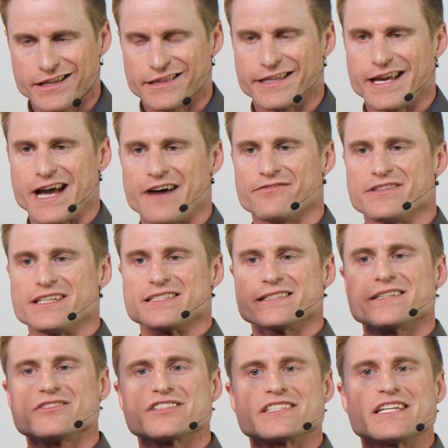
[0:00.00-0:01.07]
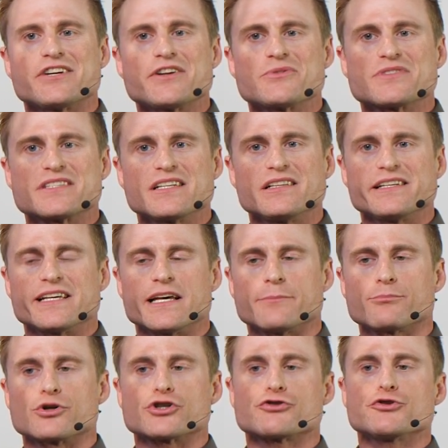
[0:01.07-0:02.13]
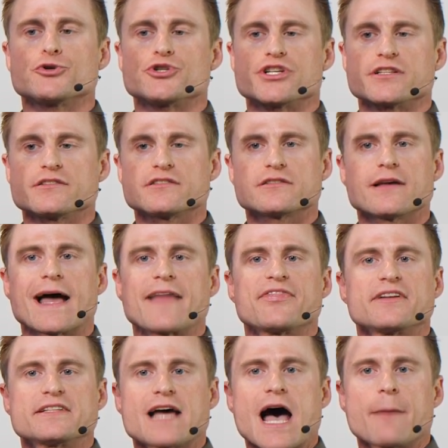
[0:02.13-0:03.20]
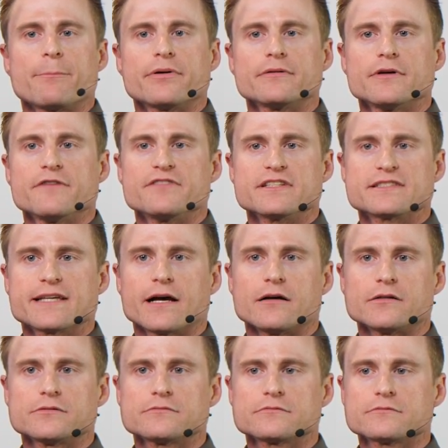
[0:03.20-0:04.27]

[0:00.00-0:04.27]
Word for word: they have these little stereocilia protrusions at the top of the cell.